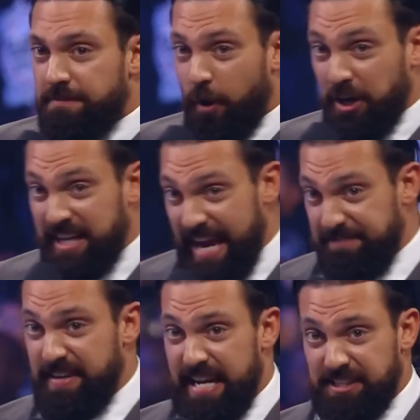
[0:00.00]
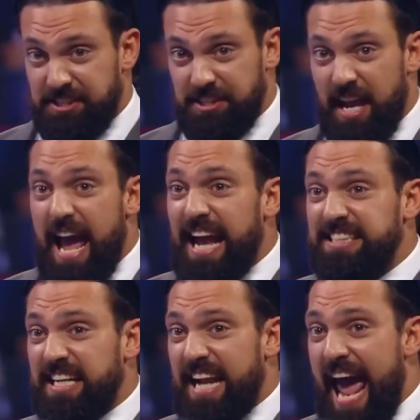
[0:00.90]
Forgiveness
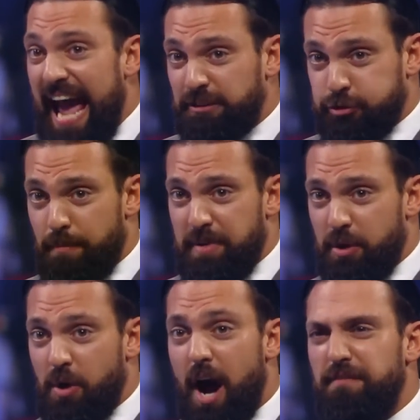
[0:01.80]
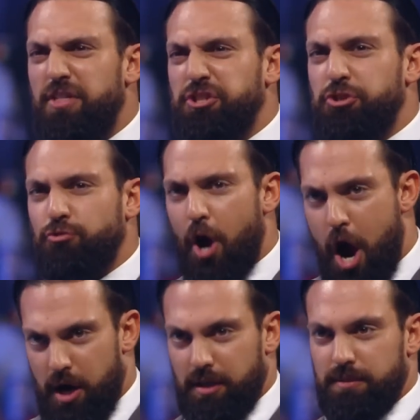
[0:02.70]
is an attribute of the
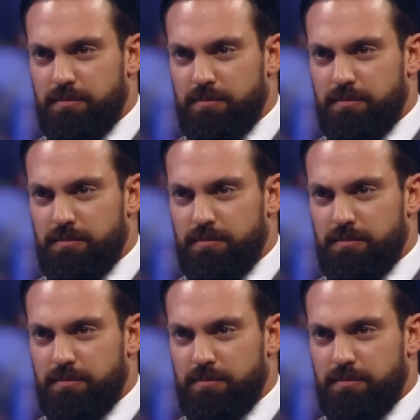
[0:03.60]
strong.